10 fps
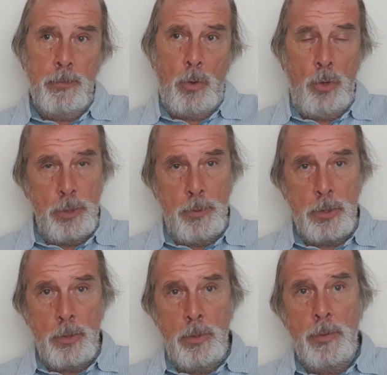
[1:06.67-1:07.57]

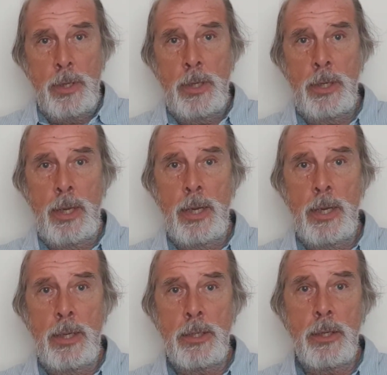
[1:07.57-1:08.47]
hospital, he
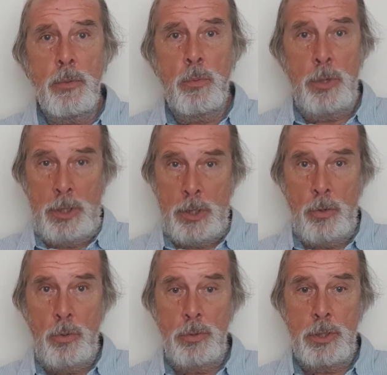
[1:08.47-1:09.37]
had what he
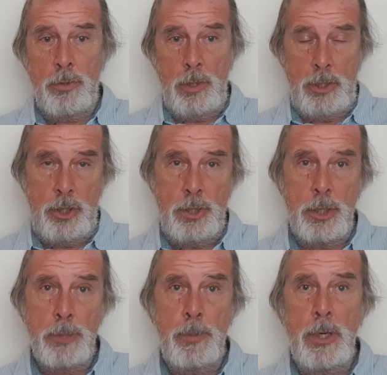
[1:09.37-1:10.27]
called a religious
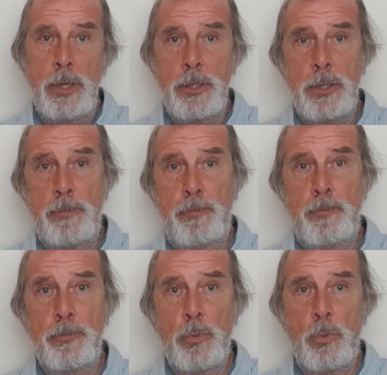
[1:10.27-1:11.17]
experience,
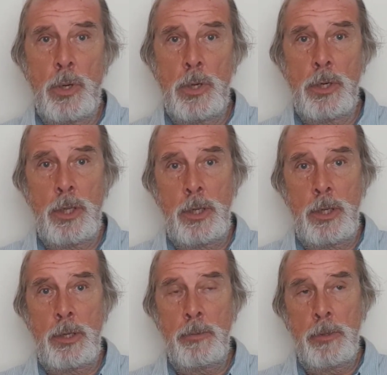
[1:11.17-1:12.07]
where
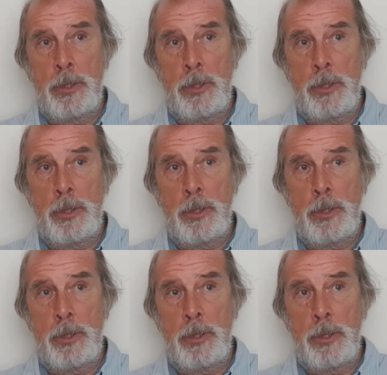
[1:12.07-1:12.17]
he